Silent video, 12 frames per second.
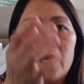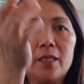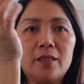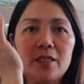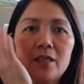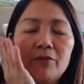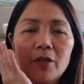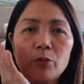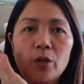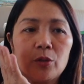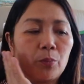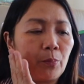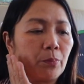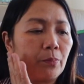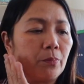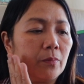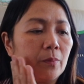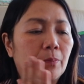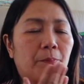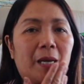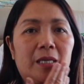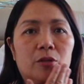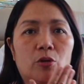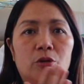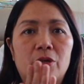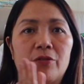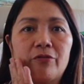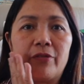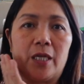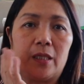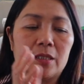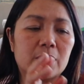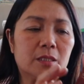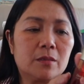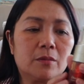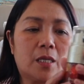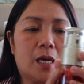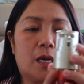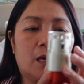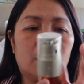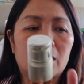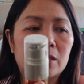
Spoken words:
And even when you pat it on your face na